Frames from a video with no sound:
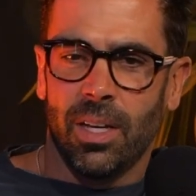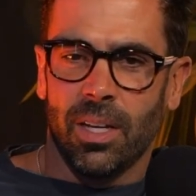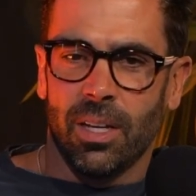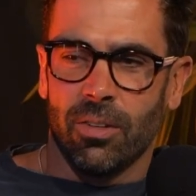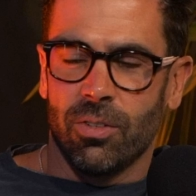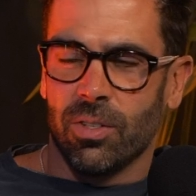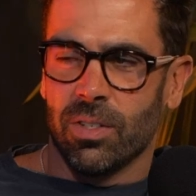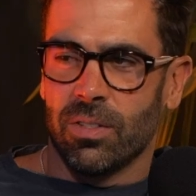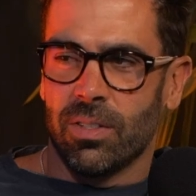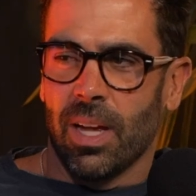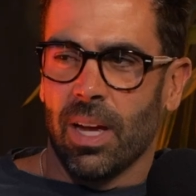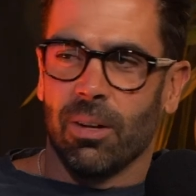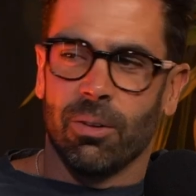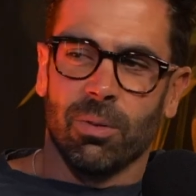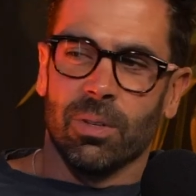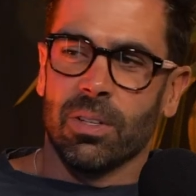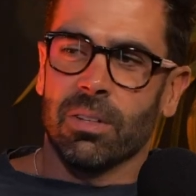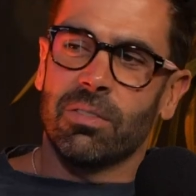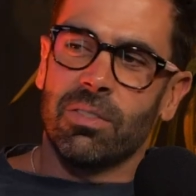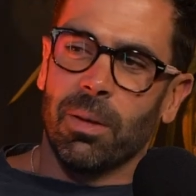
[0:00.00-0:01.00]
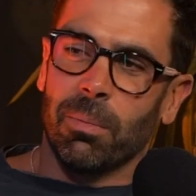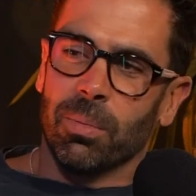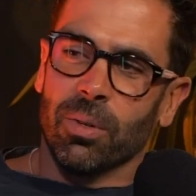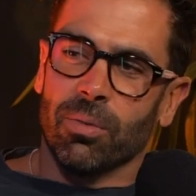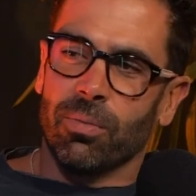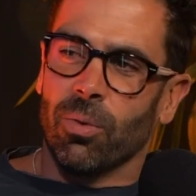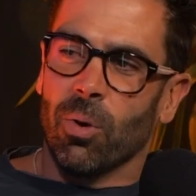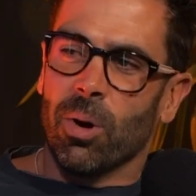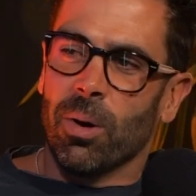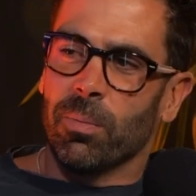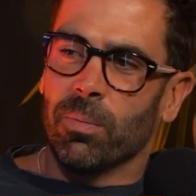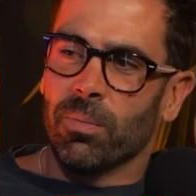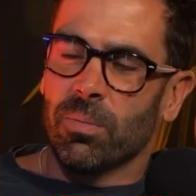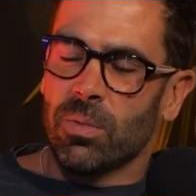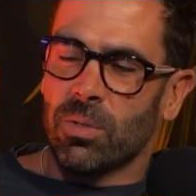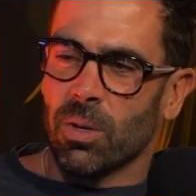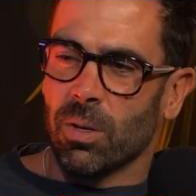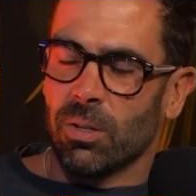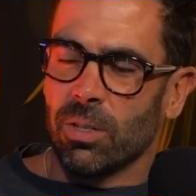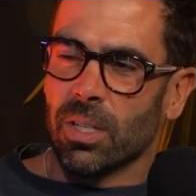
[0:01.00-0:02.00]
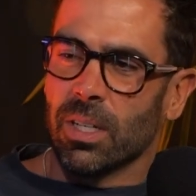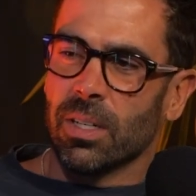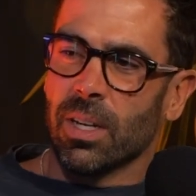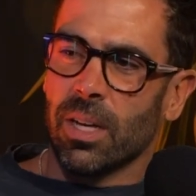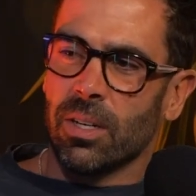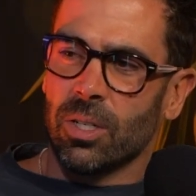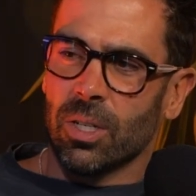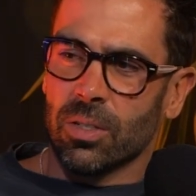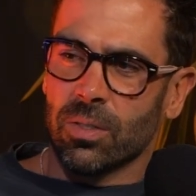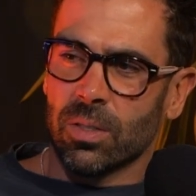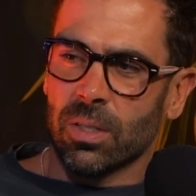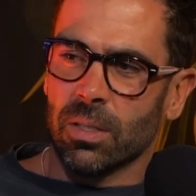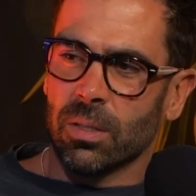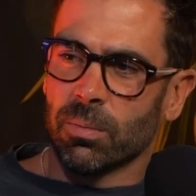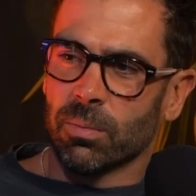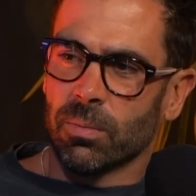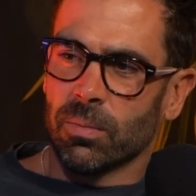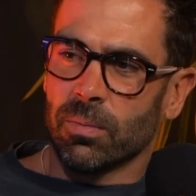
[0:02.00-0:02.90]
It's just down to a simple form, so you can digest it.